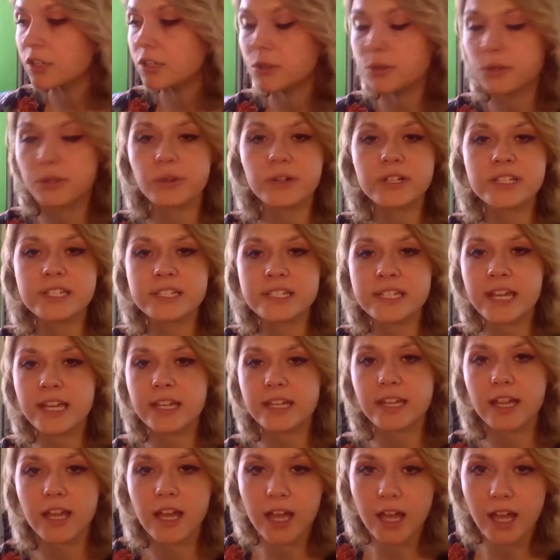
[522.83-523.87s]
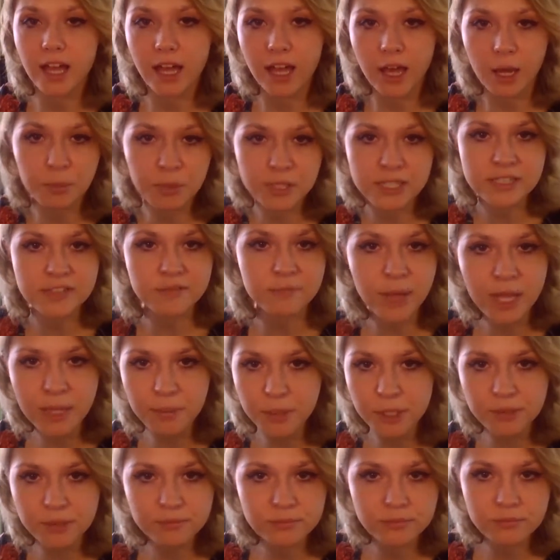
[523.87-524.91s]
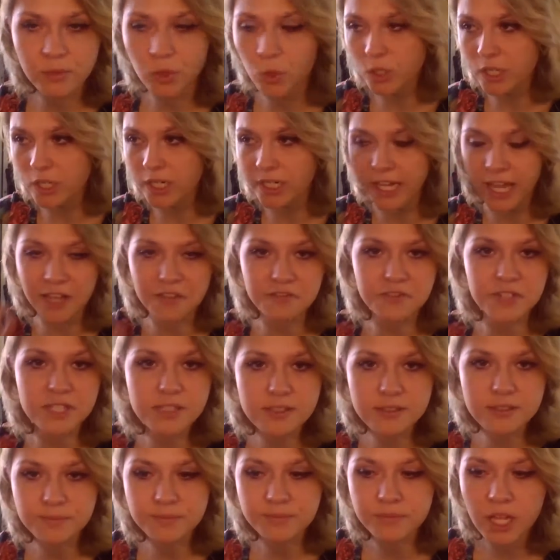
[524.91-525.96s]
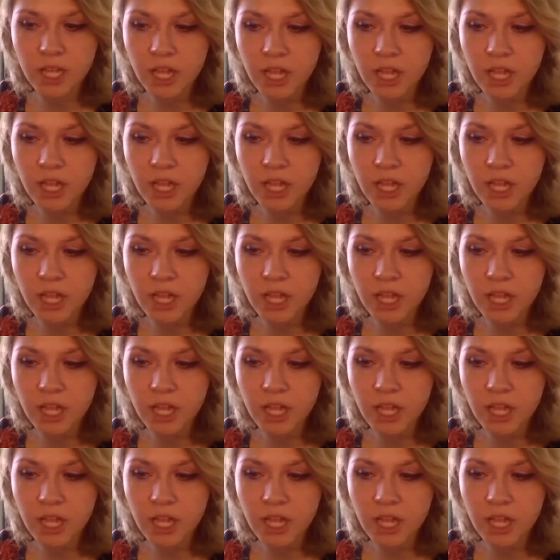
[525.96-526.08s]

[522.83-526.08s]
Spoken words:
You're going to take a piece of paper or a canvas,